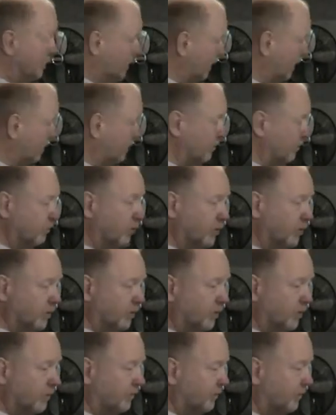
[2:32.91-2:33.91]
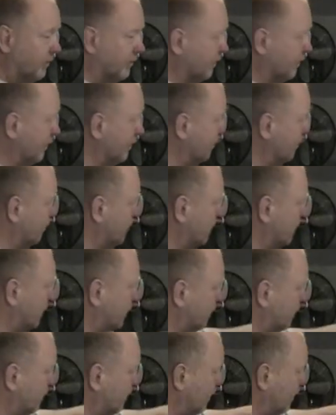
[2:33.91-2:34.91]
Even more so for the cymbals,
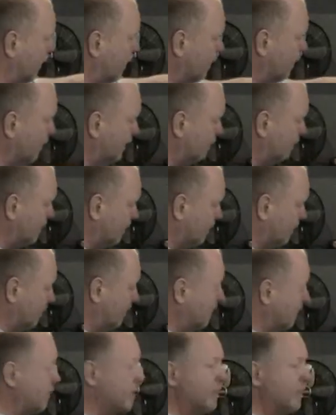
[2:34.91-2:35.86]
because these are higher up.